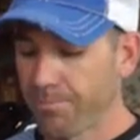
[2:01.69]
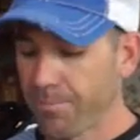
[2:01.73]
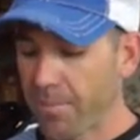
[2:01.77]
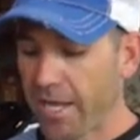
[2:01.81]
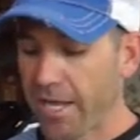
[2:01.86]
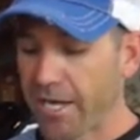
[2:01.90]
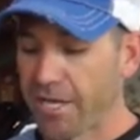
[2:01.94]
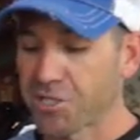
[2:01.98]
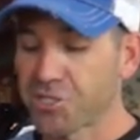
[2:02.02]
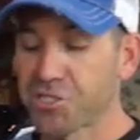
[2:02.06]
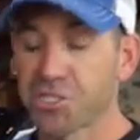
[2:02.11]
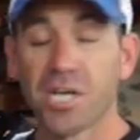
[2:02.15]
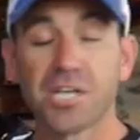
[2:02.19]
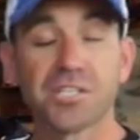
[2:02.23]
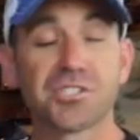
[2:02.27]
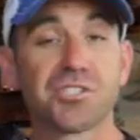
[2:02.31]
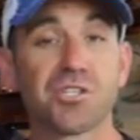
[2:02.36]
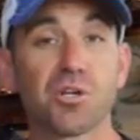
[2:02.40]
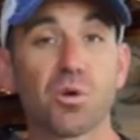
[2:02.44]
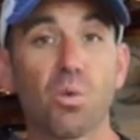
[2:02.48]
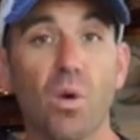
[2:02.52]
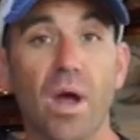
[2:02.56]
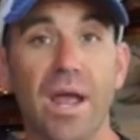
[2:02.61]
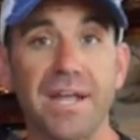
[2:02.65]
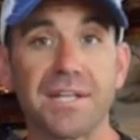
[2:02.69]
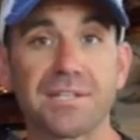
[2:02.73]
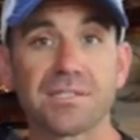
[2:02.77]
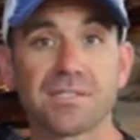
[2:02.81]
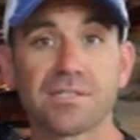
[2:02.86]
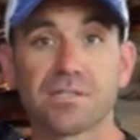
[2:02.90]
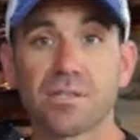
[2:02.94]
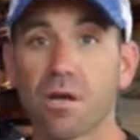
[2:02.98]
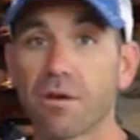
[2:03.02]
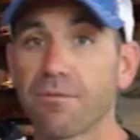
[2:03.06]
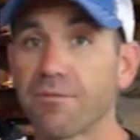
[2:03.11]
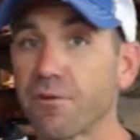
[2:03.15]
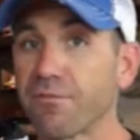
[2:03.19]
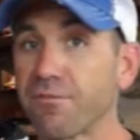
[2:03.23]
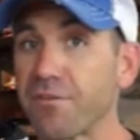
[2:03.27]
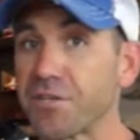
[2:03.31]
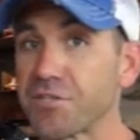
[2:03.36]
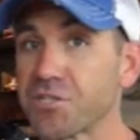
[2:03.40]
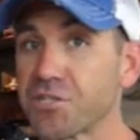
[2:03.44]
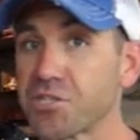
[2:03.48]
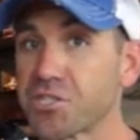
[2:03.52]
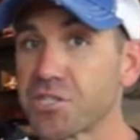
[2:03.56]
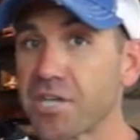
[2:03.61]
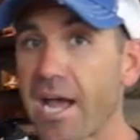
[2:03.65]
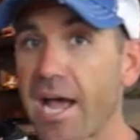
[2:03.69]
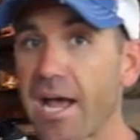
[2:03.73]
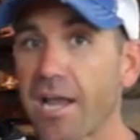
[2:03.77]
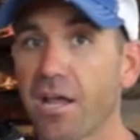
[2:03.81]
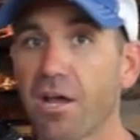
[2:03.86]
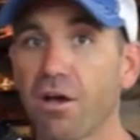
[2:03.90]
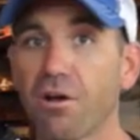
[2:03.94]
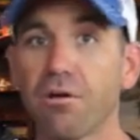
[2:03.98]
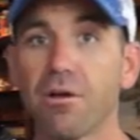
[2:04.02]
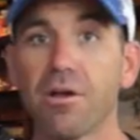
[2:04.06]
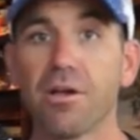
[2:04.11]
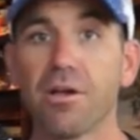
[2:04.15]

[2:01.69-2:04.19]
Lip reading: and adjust your weights. So if you're fishing shallow,